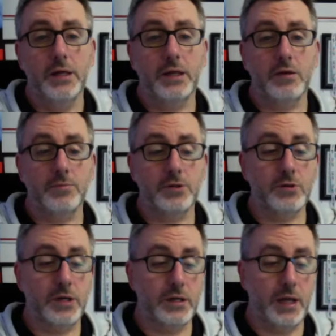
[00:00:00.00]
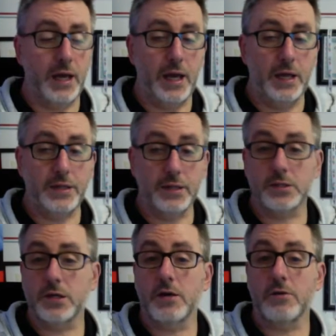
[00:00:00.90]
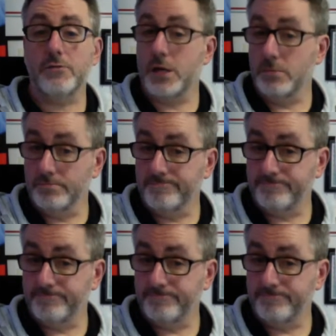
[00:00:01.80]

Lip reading: that would be great. And tickets are free.